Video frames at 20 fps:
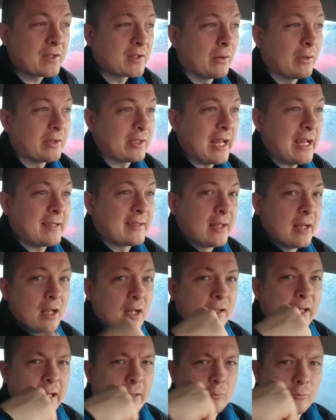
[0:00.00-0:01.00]
So it tastes
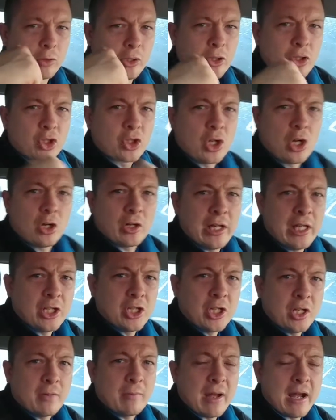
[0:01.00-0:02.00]
like real strong,
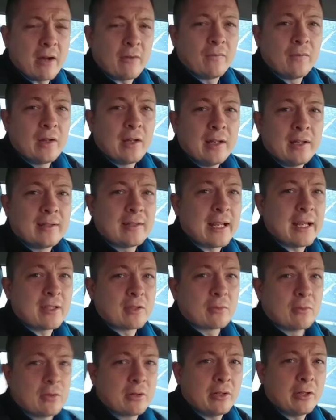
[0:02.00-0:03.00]
hits you in the mouth,
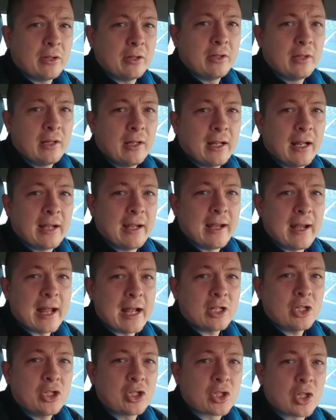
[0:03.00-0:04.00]
tastes real good. And then
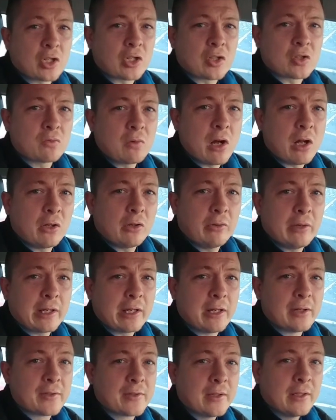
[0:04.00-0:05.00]
as you start to swallow, it
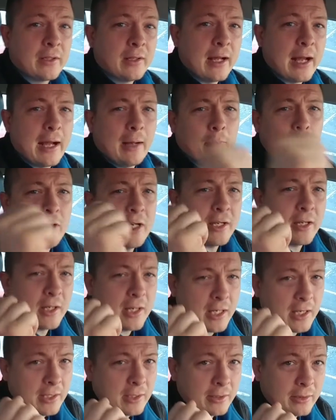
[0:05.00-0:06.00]
goes, I'm weak
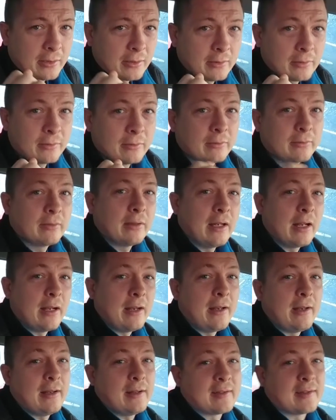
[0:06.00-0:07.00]
again. And
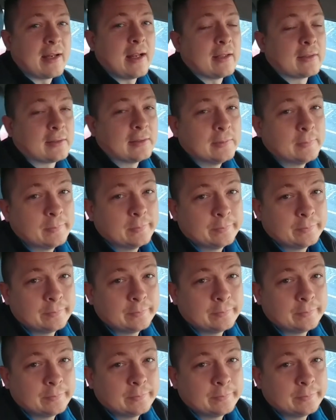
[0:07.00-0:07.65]
then it's nasty.